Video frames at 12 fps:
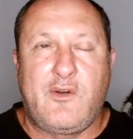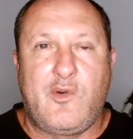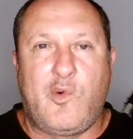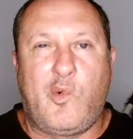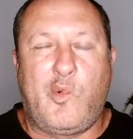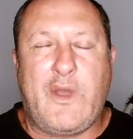
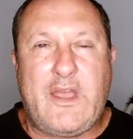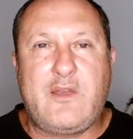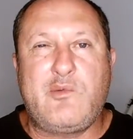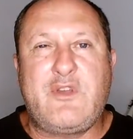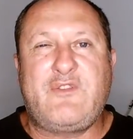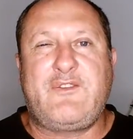
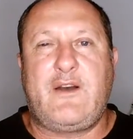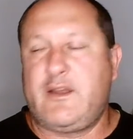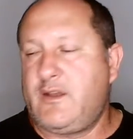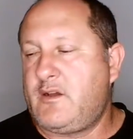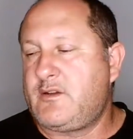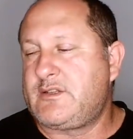where we
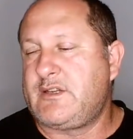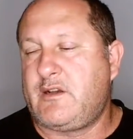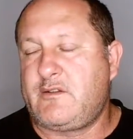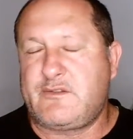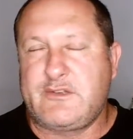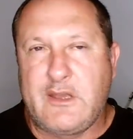find
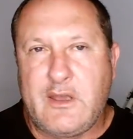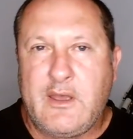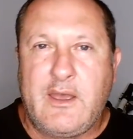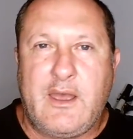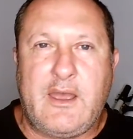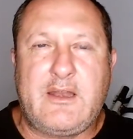ourselves.
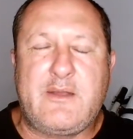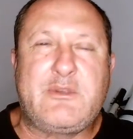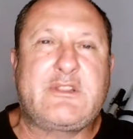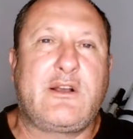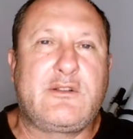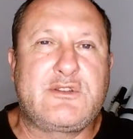And let
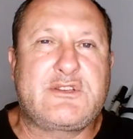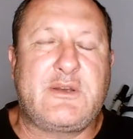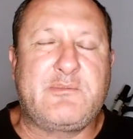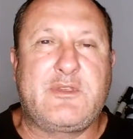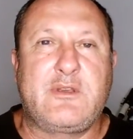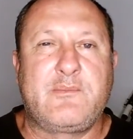me tell you
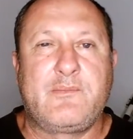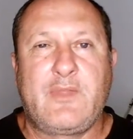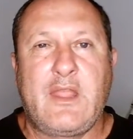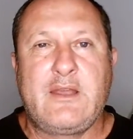something.